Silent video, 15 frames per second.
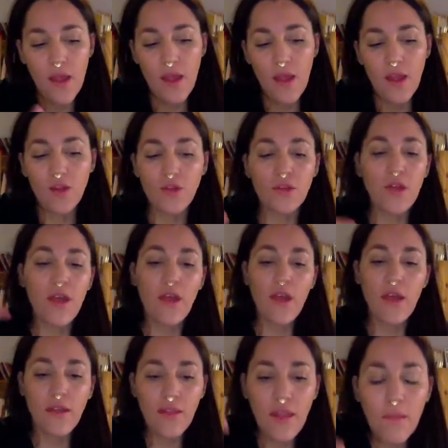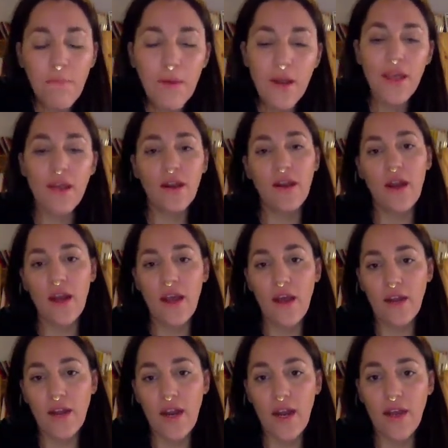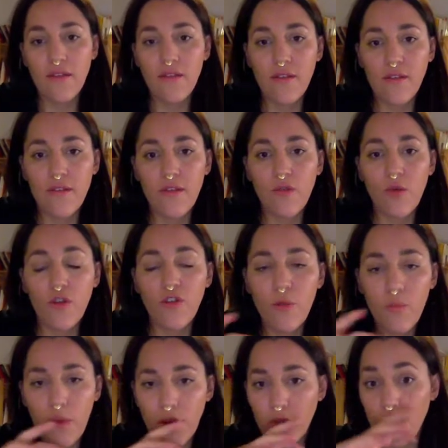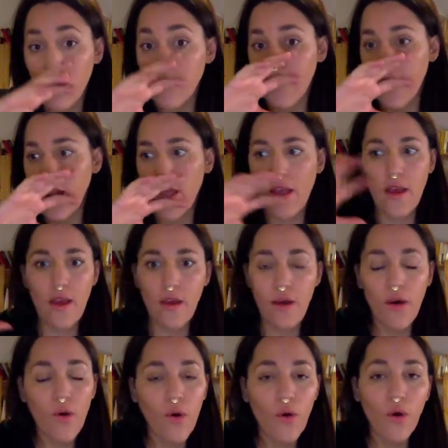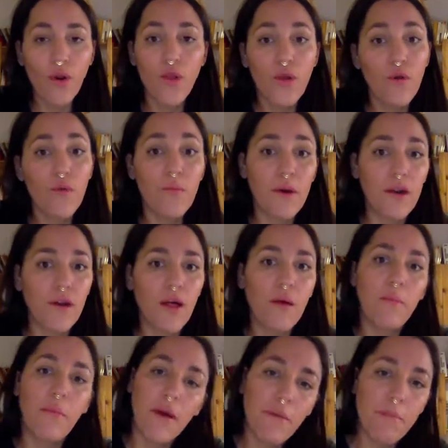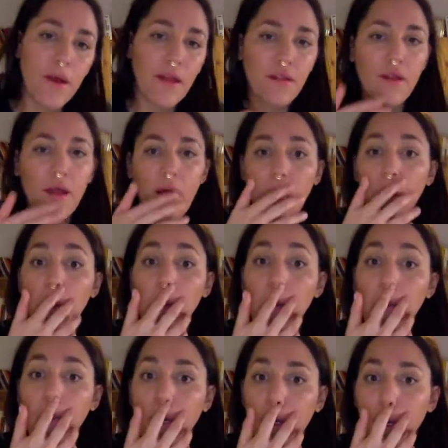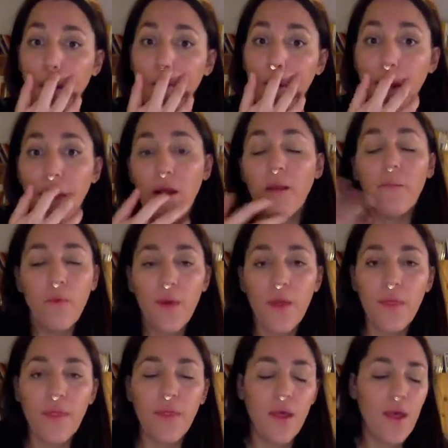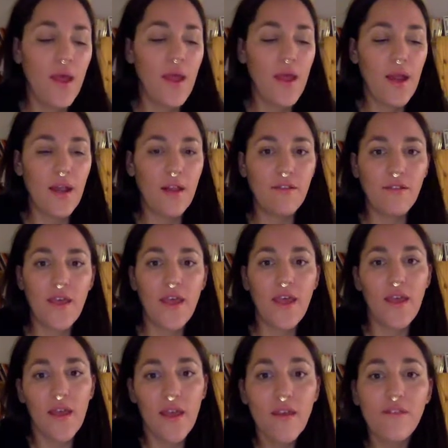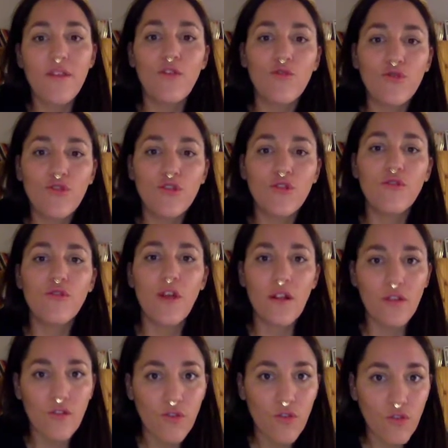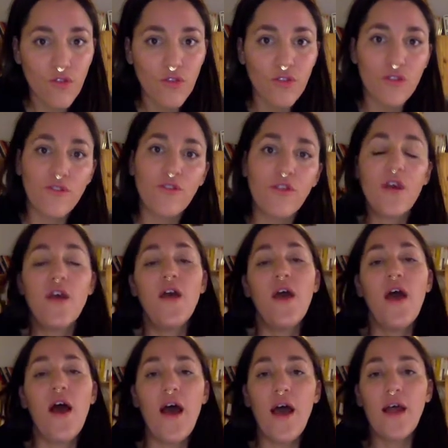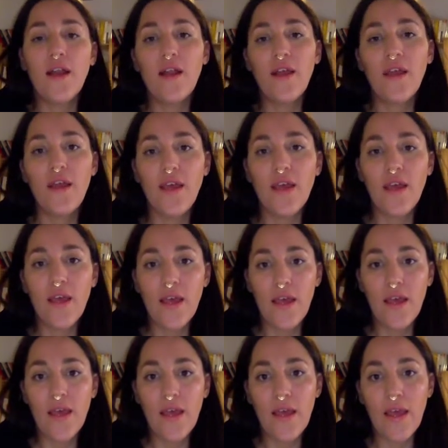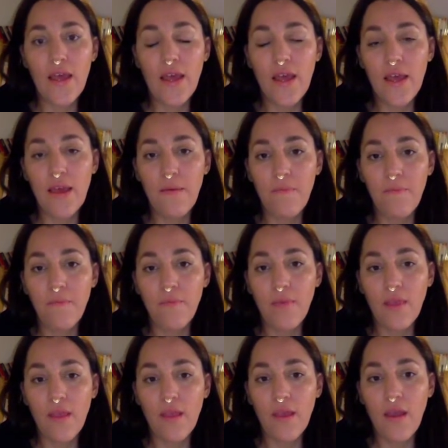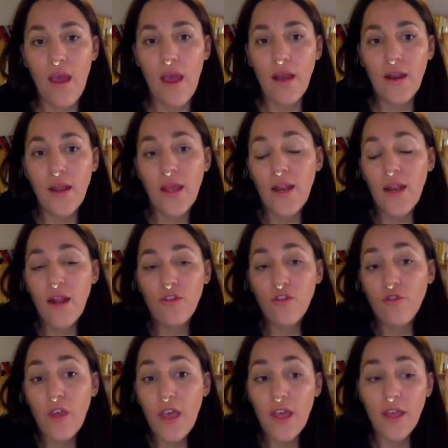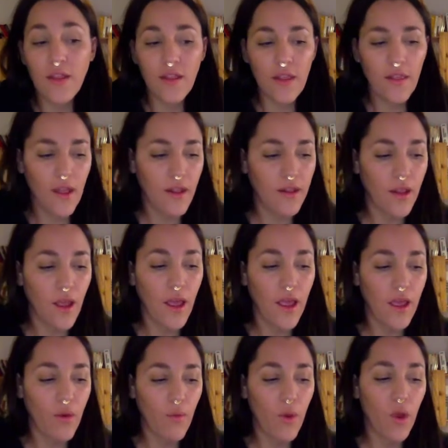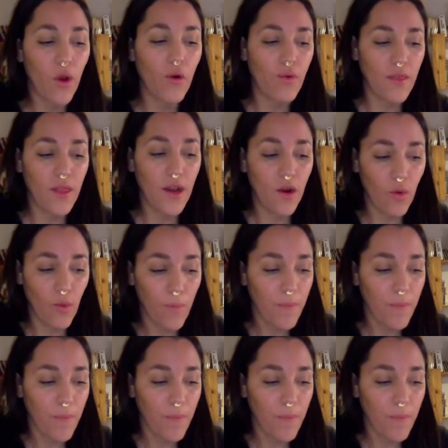not deeply analyze the situation because it's like a whole new panorama, but a whole new panorama with, let's say, institutions and structures and in a society that we already know.